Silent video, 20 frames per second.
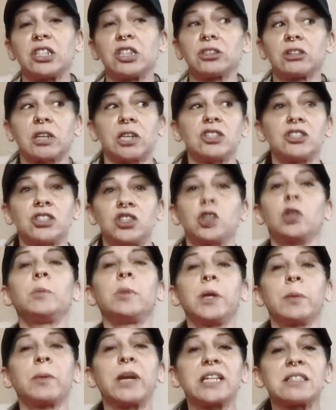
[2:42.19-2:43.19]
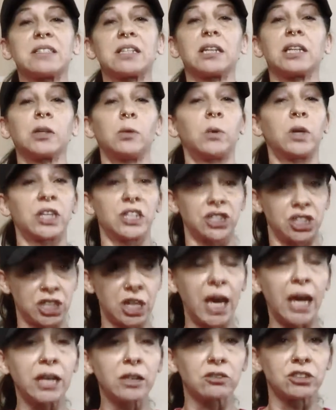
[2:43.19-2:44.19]
you're consuming basically what a
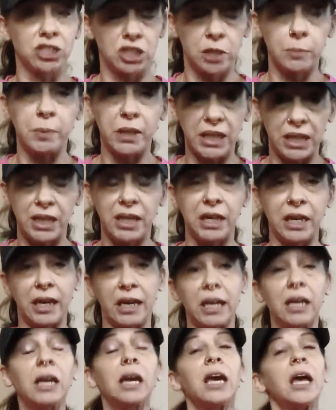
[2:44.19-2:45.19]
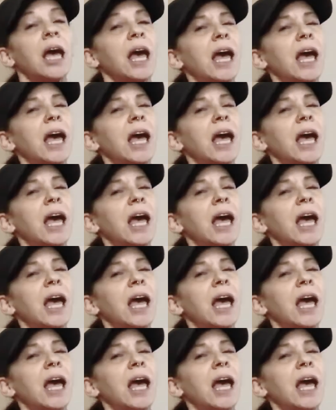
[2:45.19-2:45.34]
child should be eating,